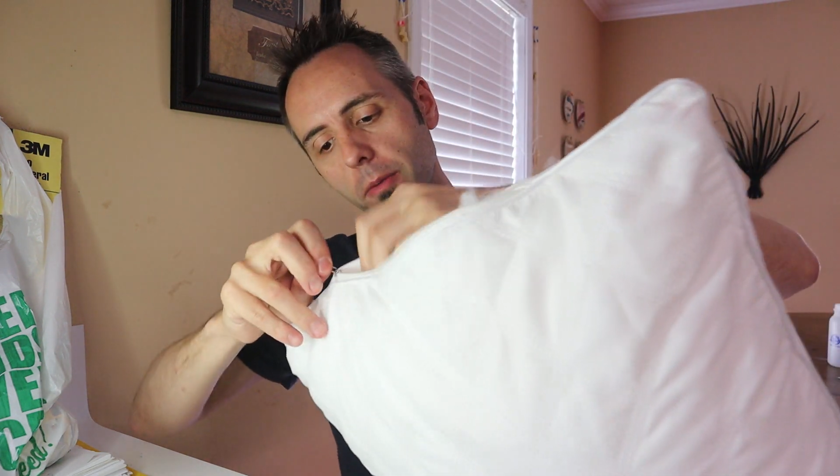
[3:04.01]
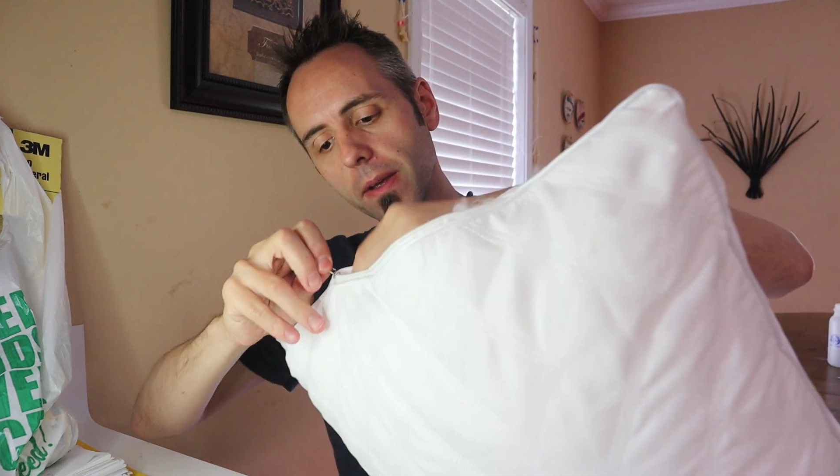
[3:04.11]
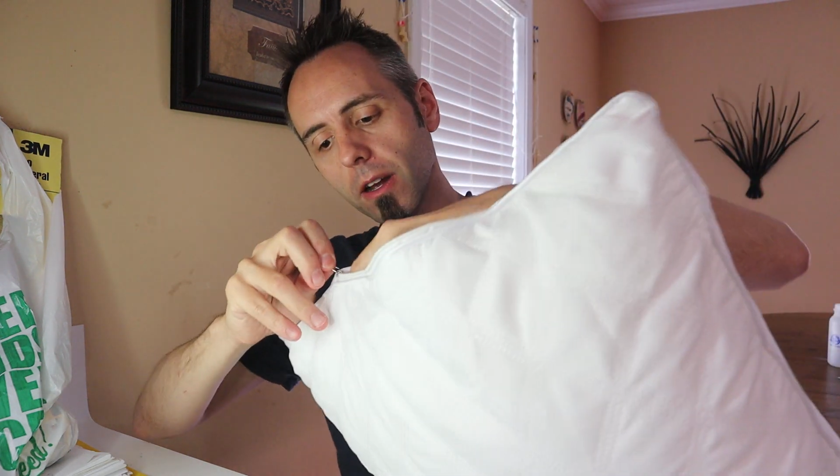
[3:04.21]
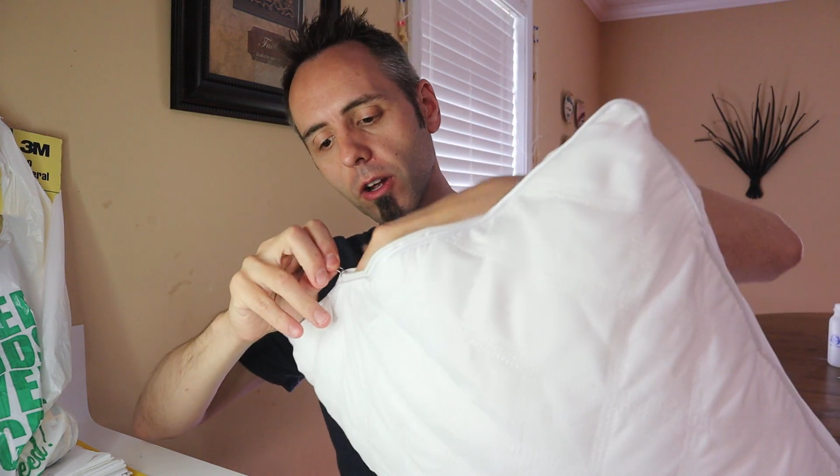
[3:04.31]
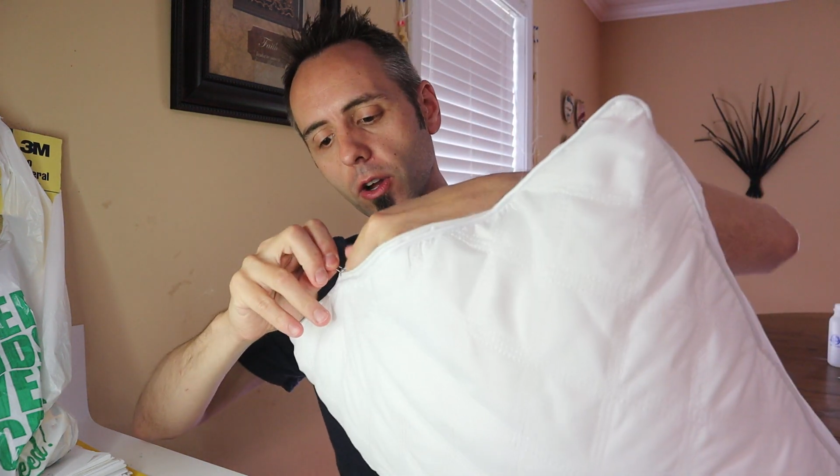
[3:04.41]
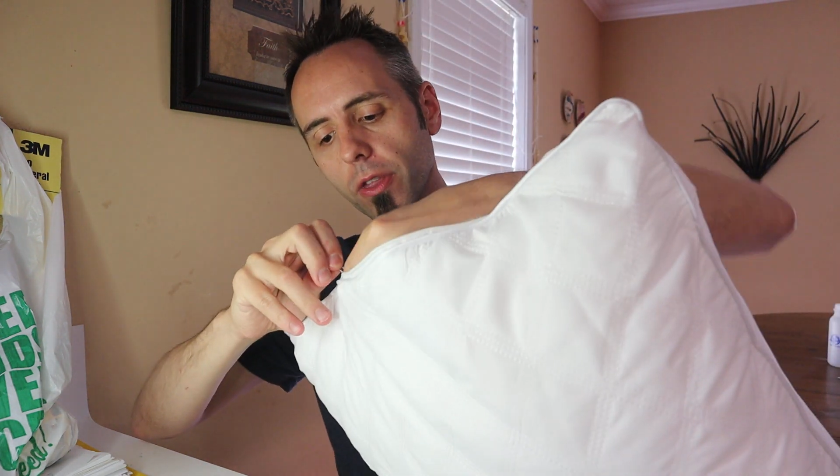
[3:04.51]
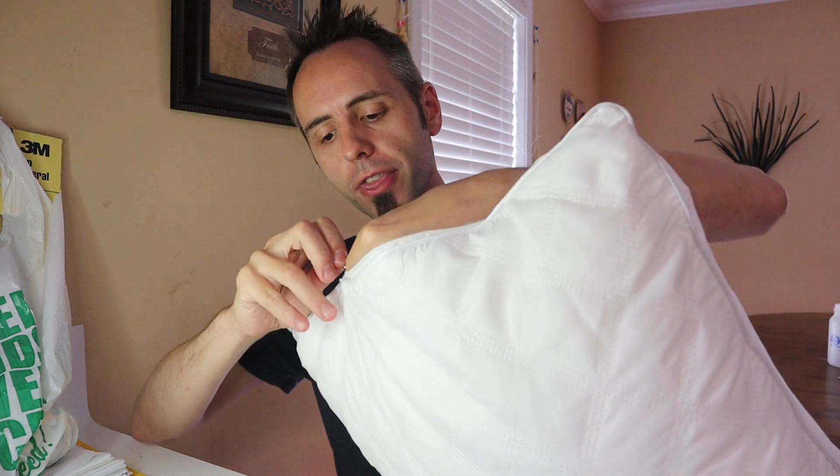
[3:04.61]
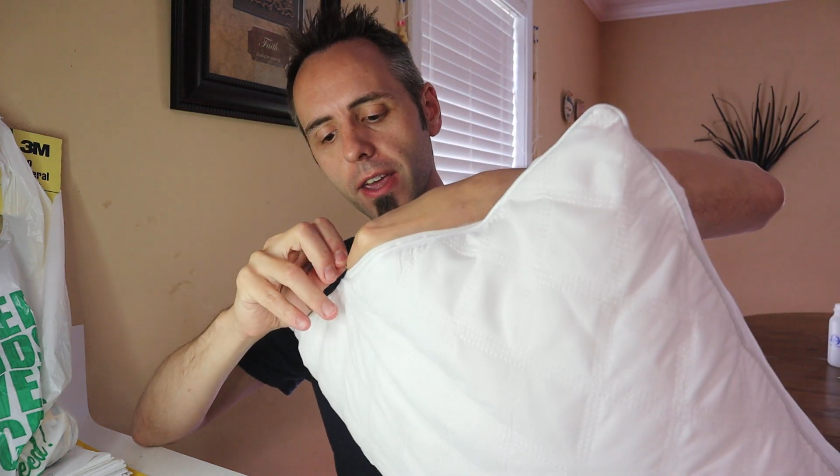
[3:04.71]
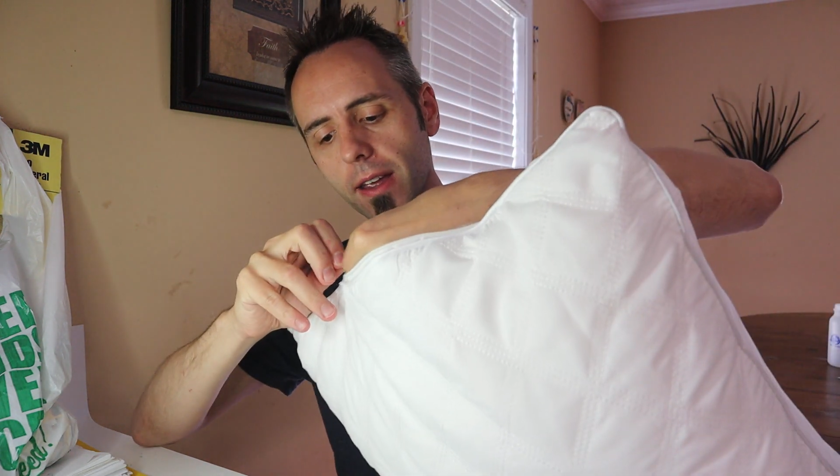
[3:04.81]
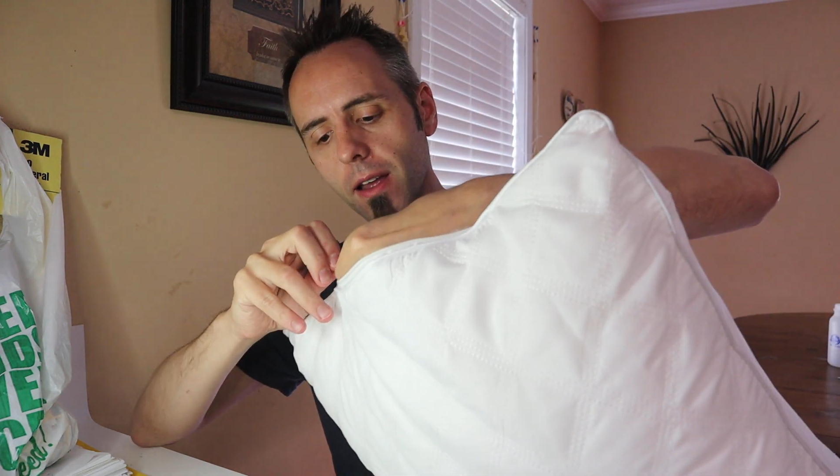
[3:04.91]
be a good
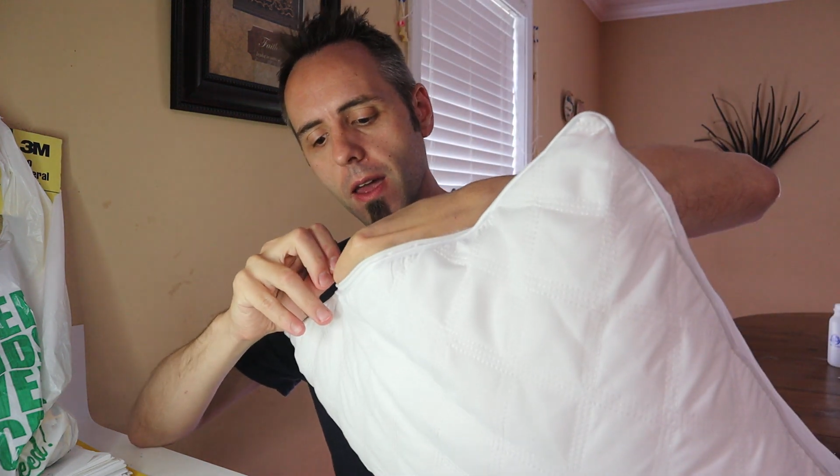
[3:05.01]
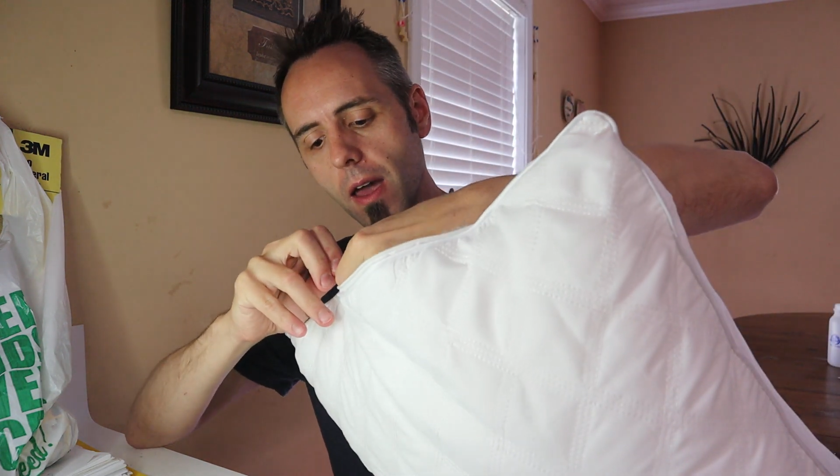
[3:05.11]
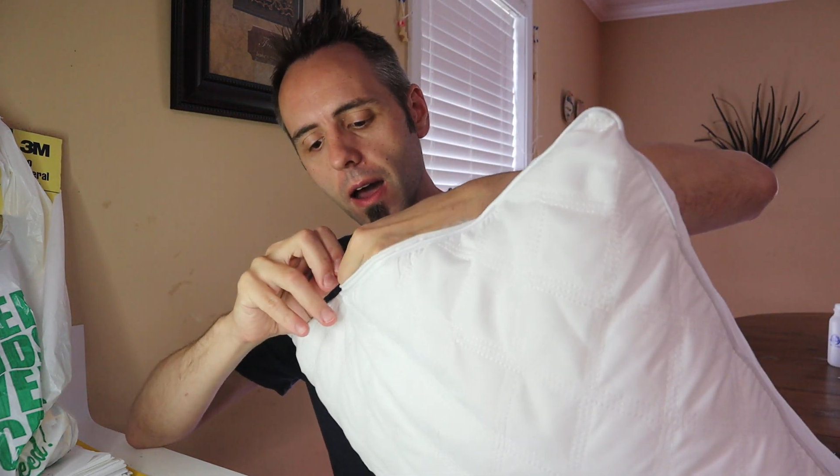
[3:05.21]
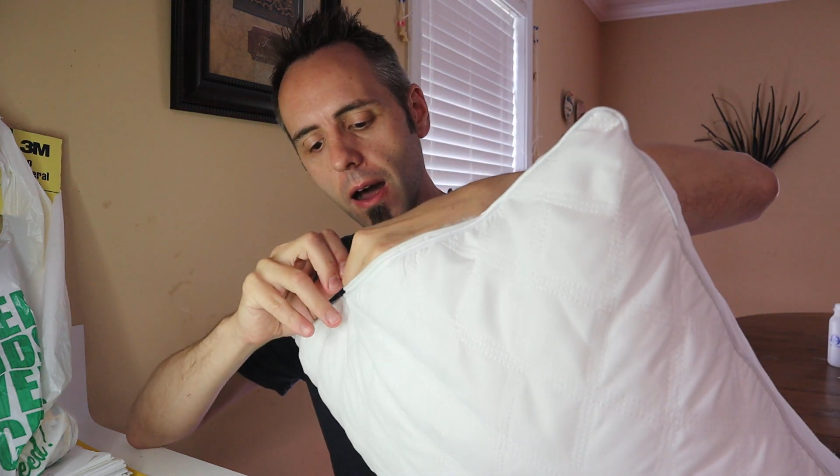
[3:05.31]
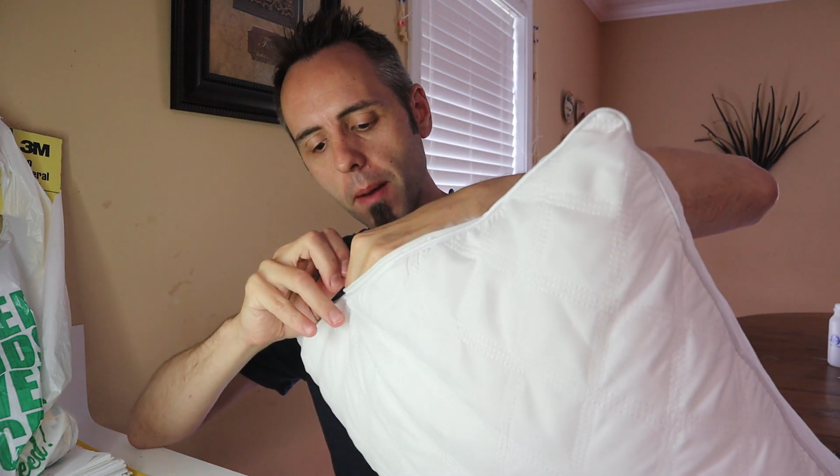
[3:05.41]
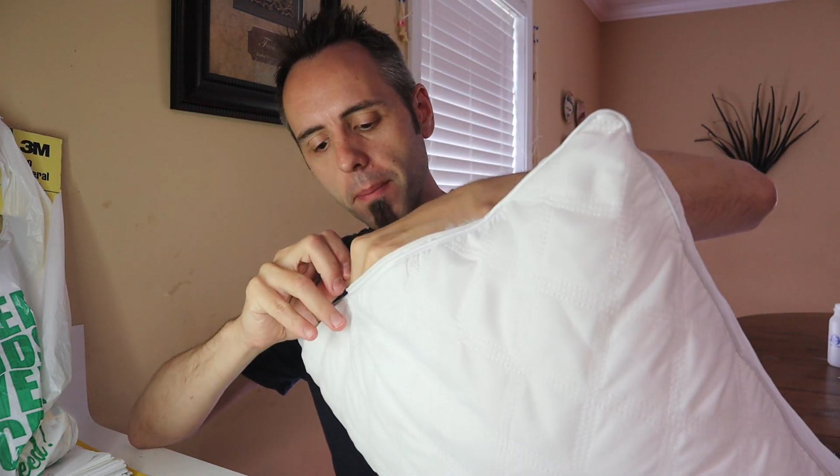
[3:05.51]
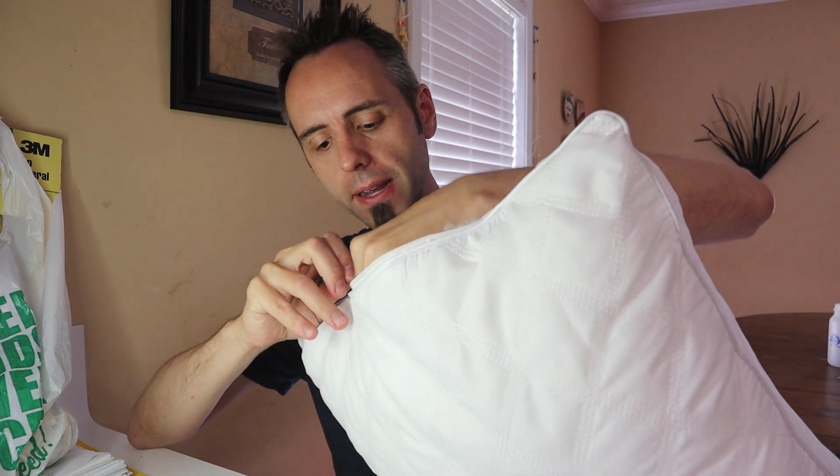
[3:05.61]
thing uh,